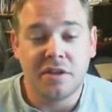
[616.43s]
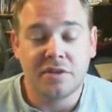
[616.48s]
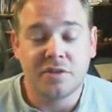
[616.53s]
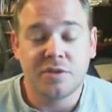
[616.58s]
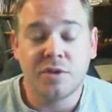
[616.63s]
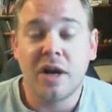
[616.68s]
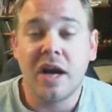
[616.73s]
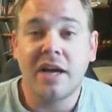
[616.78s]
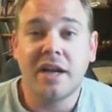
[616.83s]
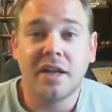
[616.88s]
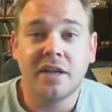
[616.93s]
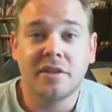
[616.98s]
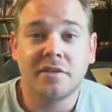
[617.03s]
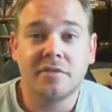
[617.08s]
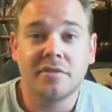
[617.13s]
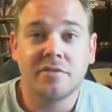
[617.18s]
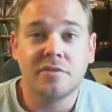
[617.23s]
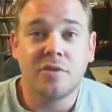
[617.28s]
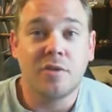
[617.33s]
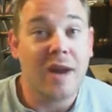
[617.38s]
Trident
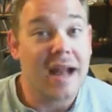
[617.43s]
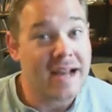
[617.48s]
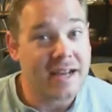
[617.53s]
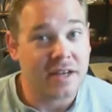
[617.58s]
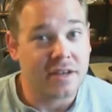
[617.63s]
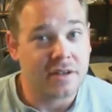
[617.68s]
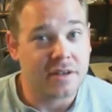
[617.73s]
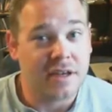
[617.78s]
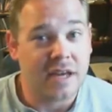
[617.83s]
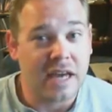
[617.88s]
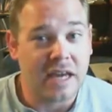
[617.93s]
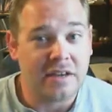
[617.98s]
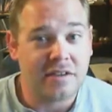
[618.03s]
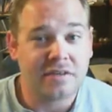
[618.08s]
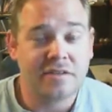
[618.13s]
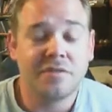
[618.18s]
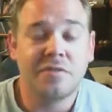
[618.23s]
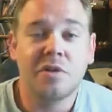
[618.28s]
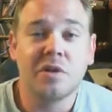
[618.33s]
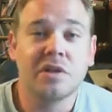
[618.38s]
Kraken
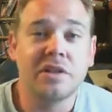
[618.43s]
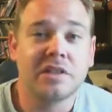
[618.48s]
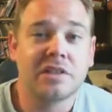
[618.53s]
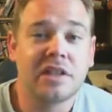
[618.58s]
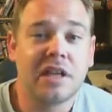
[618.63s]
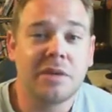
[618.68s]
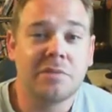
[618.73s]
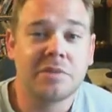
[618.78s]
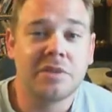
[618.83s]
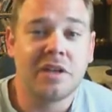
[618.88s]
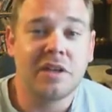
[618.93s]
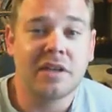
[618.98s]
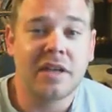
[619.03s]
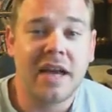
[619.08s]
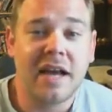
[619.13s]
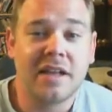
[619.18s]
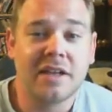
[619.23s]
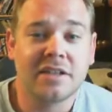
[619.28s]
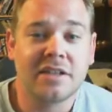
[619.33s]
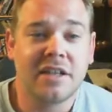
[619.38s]
case for the Samsung
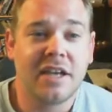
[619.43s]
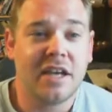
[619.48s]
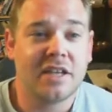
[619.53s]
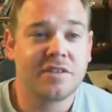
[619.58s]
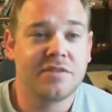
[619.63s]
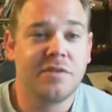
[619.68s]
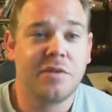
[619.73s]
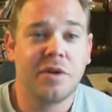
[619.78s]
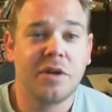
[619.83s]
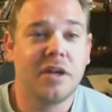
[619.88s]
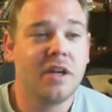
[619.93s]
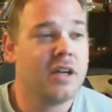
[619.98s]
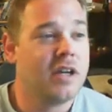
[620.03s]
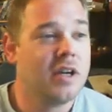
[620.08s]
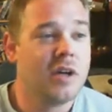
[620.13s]
Galaxy S4.